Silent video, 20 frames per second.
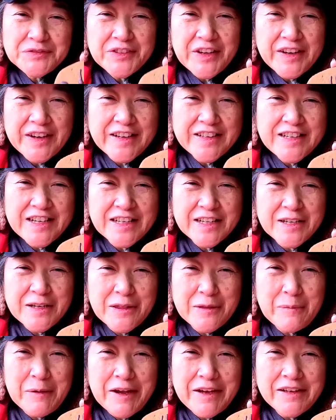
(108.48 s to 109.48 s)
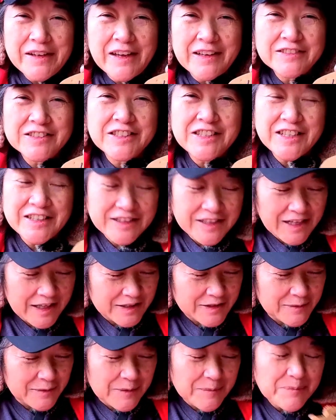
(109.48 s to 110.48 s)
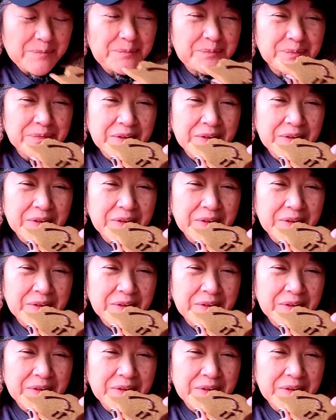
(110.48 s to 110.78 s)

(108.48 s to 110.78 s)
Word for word: So I'm going to take another bite, and I'll see you in the next one.